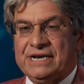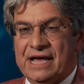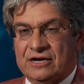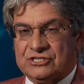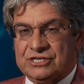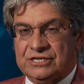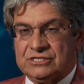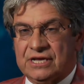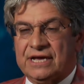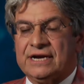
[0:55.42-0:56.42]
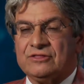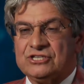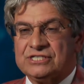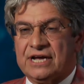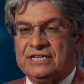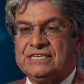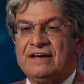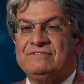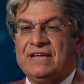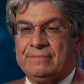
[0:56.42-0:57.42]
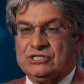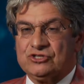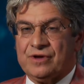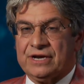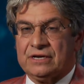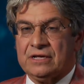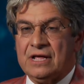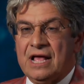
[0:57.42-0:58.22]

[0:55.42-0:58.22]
analyses and other studies have demonstrated